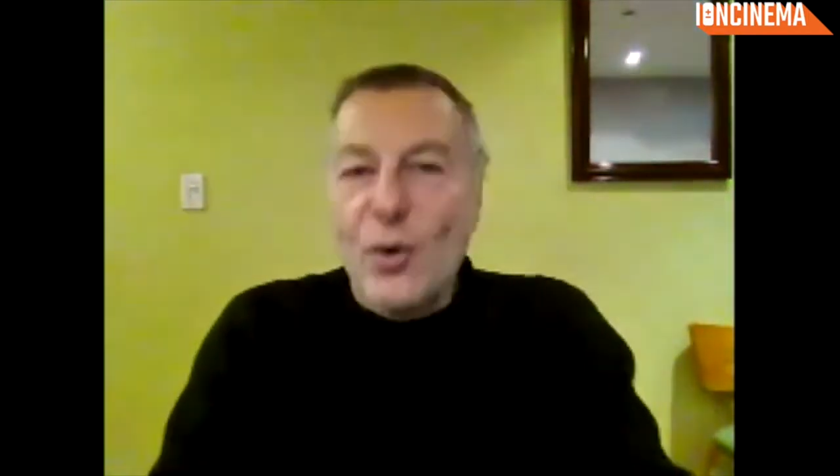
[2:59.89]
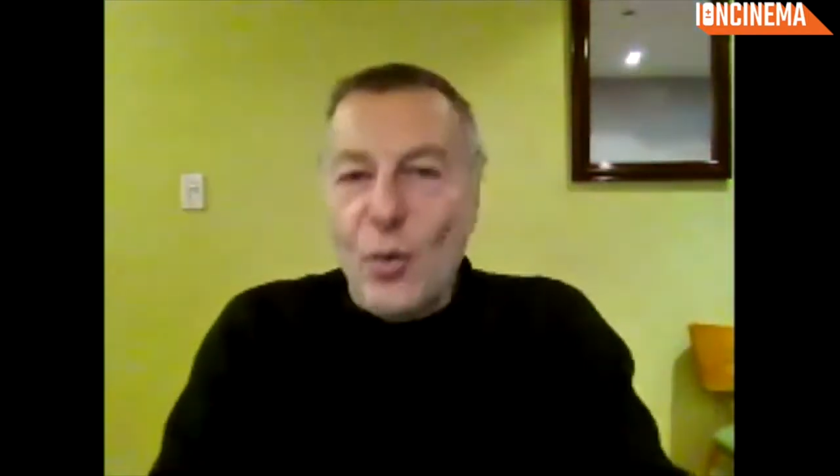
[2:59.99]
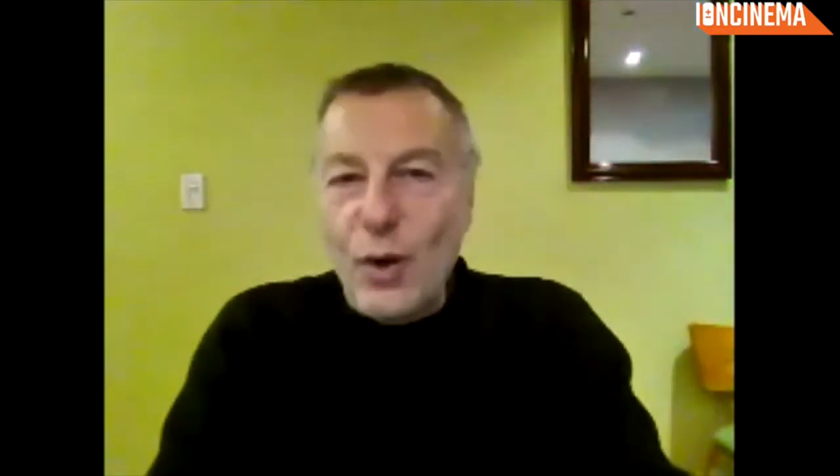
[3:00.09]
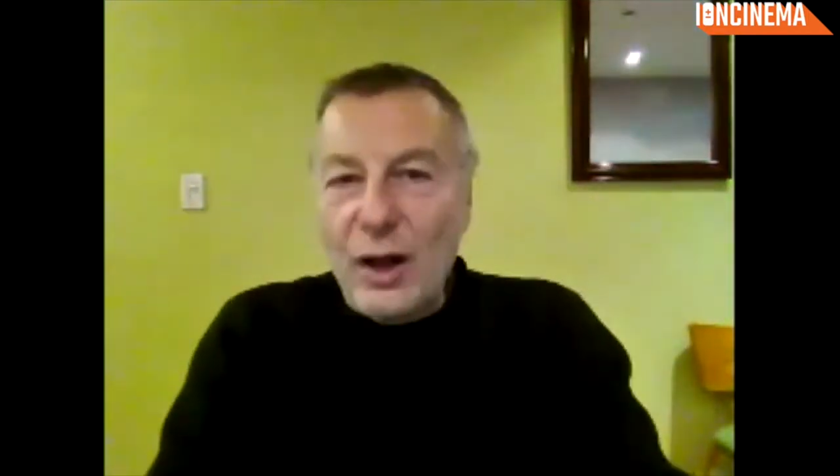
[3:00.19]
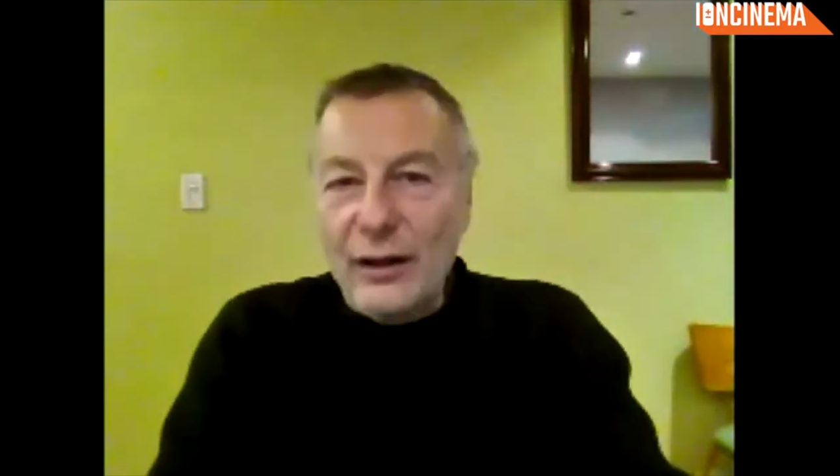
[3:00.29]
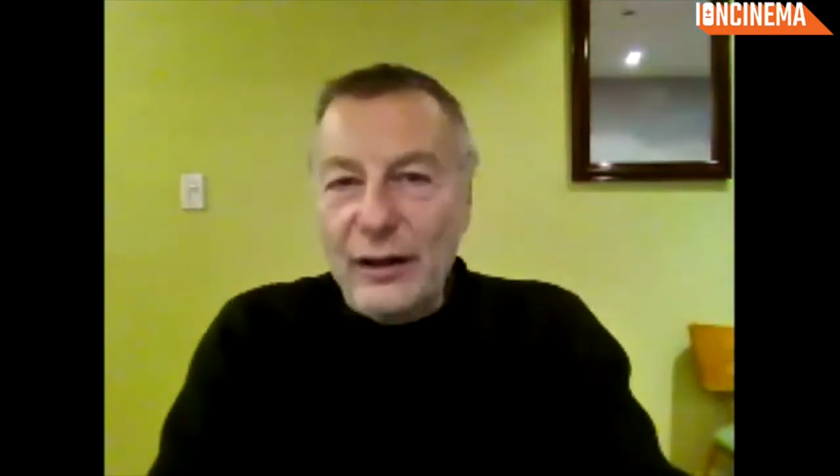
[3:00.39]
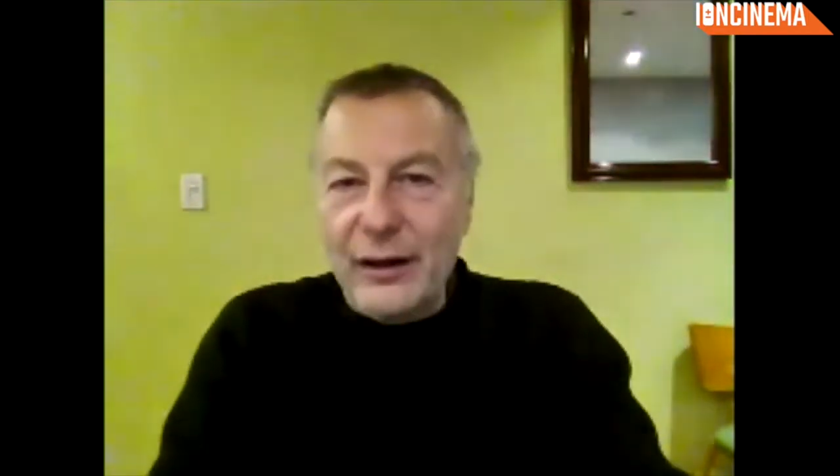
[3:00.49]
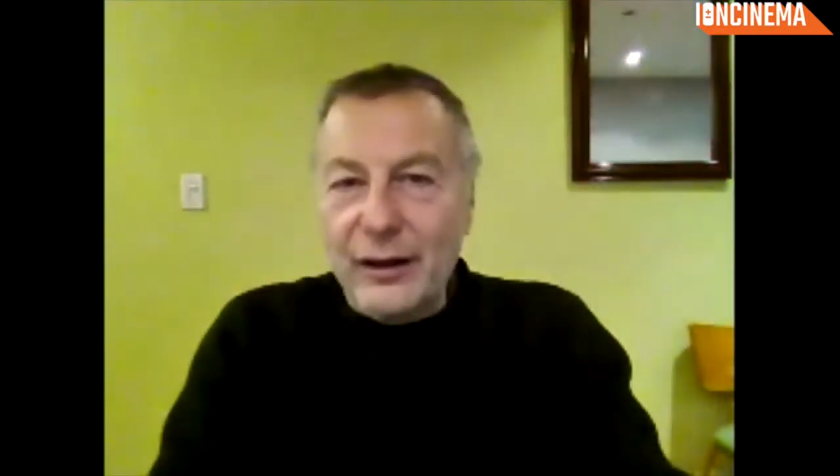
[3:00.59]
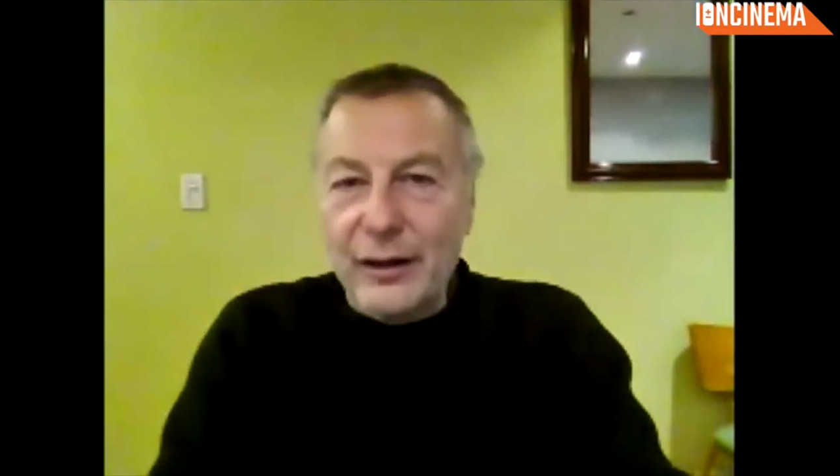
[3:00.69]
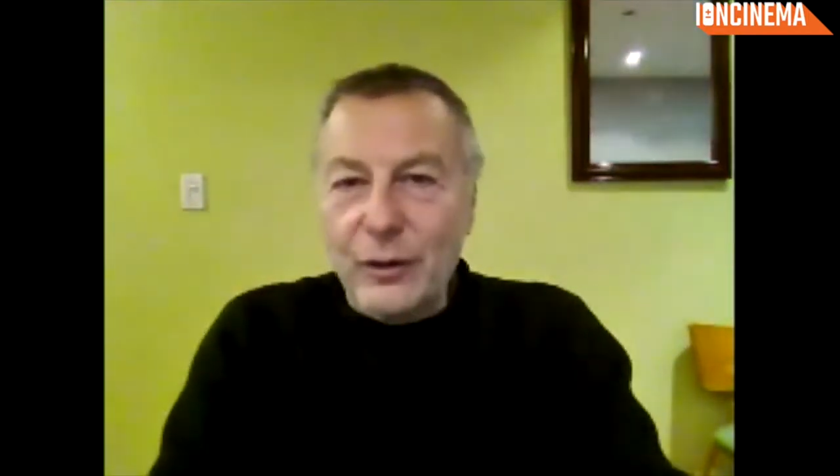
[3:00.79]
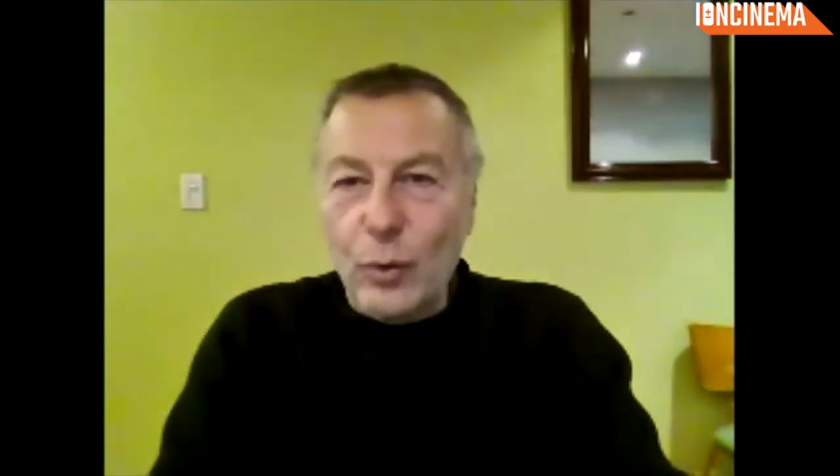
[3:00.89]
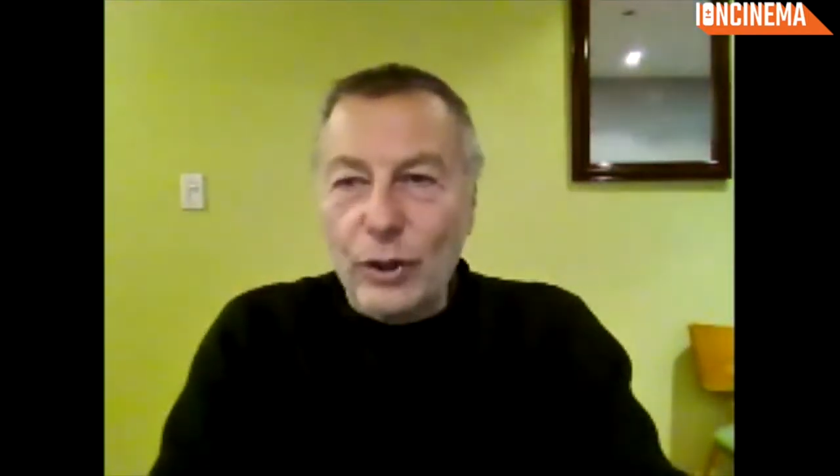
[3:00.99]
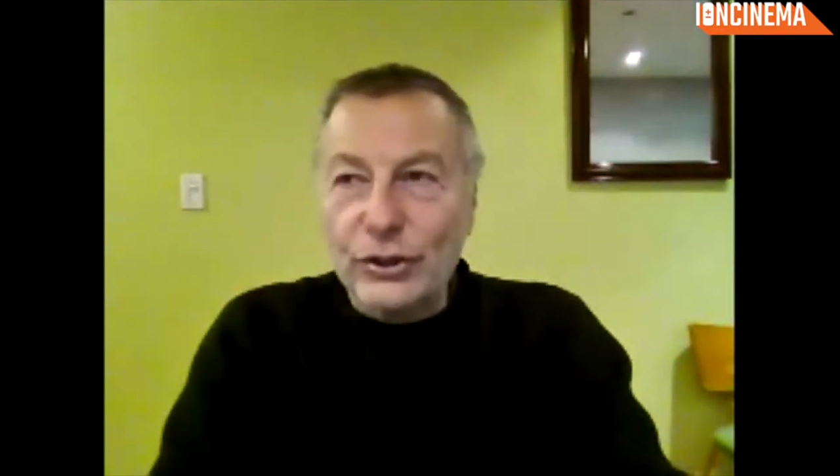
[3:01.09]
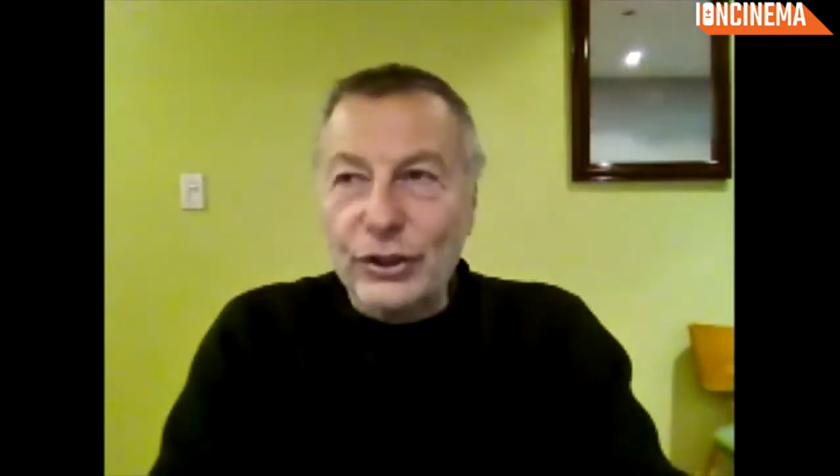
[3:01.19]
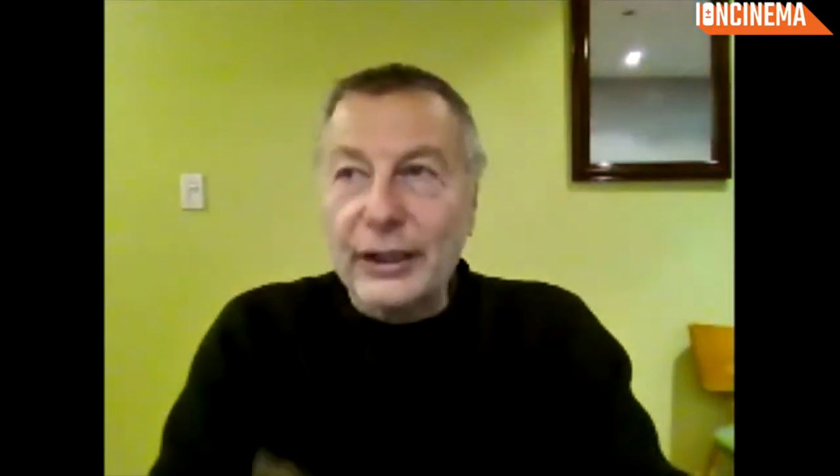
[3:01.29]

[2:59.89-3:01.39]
while they're watching it.